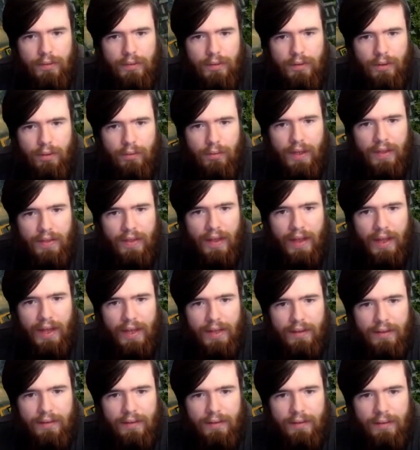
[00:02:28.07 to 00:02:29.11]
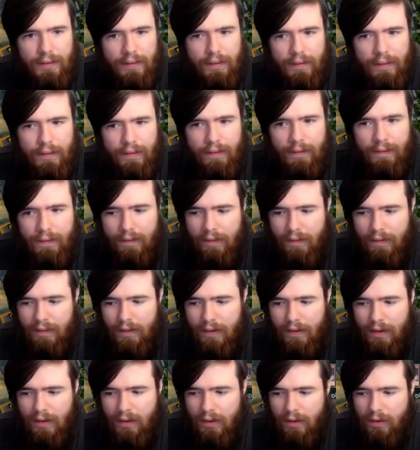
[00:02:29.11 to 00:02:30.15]
don't like that.
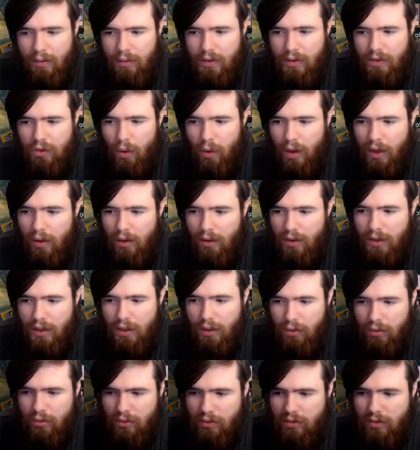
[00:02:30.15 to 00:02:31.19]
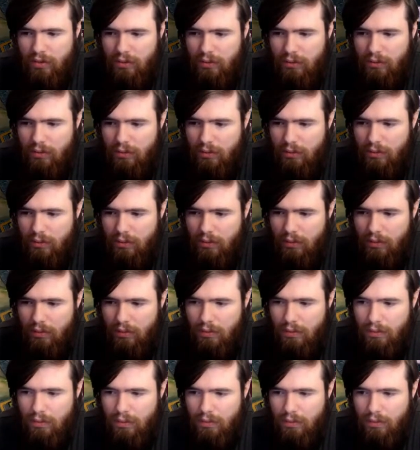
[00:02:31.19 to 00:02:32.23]
Wait, so hang on, he goes...
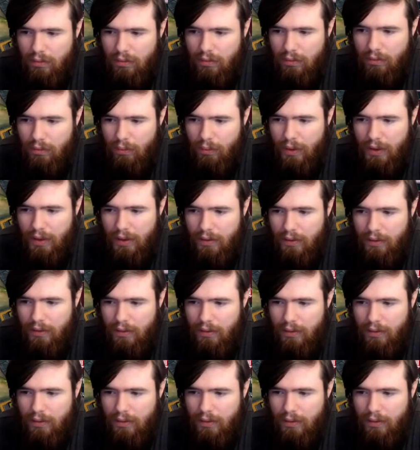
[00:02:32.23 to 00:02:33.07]
Wait.